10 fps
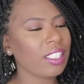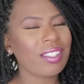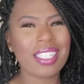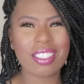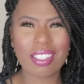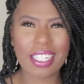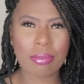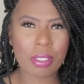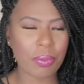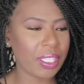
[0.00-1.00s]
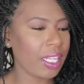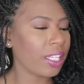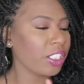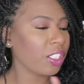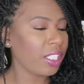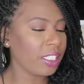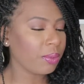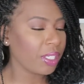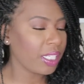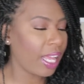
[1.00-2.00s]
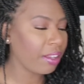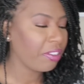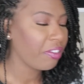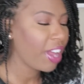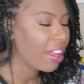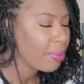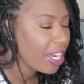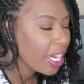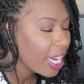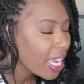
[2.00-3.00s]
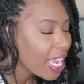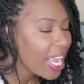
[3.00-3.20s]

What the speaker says: So these are like some spring colors. So these were $1 for 5 pair.